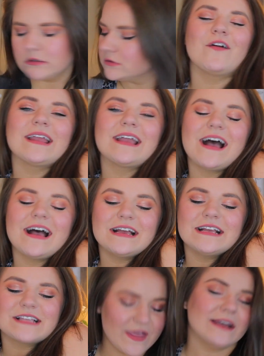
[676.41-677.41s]
Alright
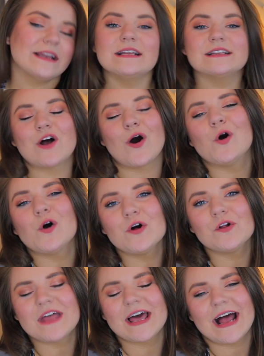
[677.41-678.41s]
guys, that is
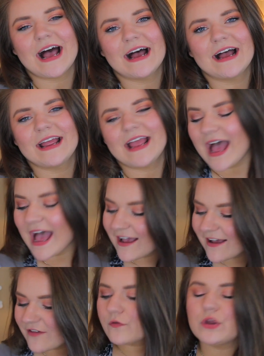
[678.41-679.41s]
all that I
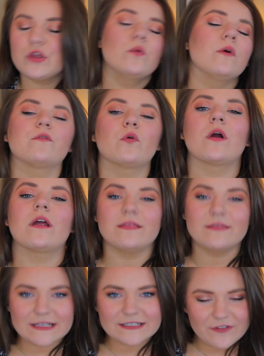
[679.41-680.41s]
have for you for
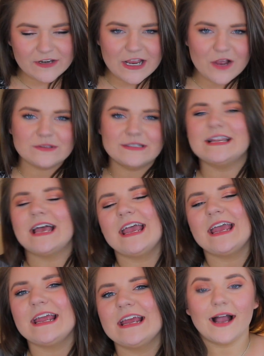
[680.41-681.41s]
this video
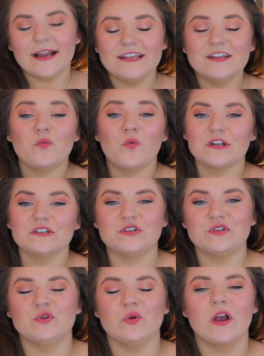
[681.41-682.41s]
today. I did want
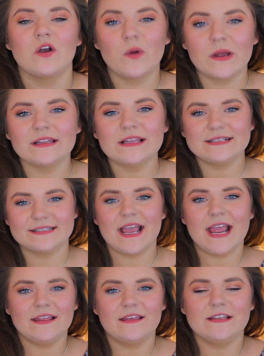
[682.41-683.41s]
to quickly
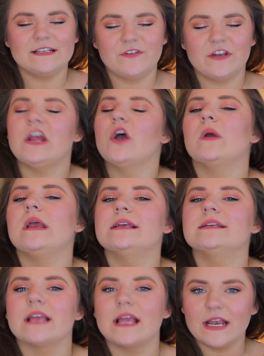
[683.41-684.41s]
say that this video
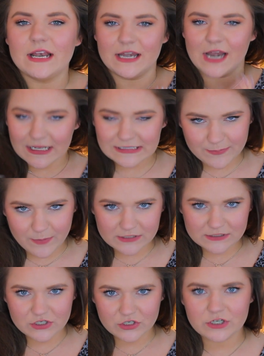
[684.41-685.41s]
is not
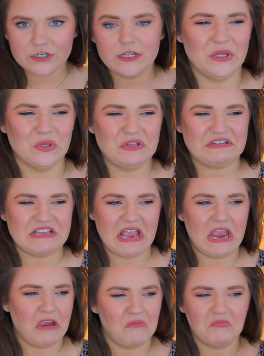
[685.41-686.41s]
sponsored. Still the
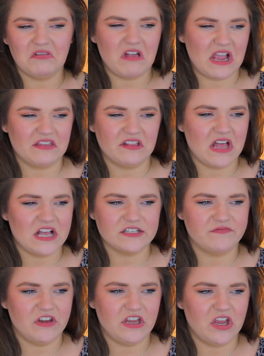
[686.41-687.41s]
same like the
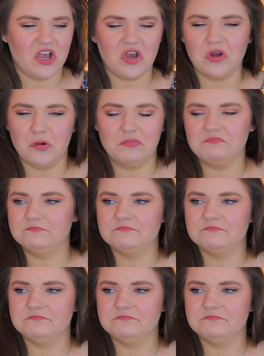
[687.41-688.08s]
last video.